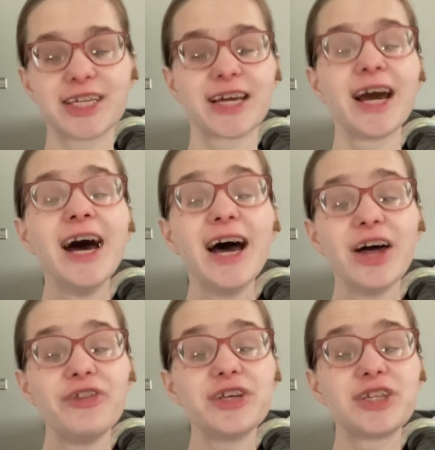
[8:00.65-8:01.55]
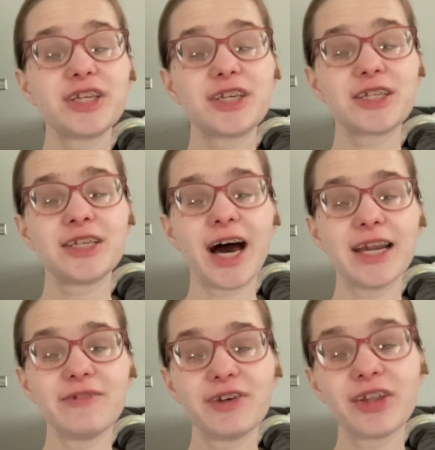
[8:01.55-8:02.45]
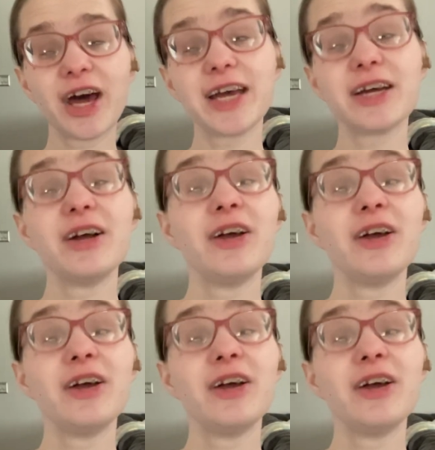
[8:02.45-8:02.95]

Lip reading: Like this is not even like,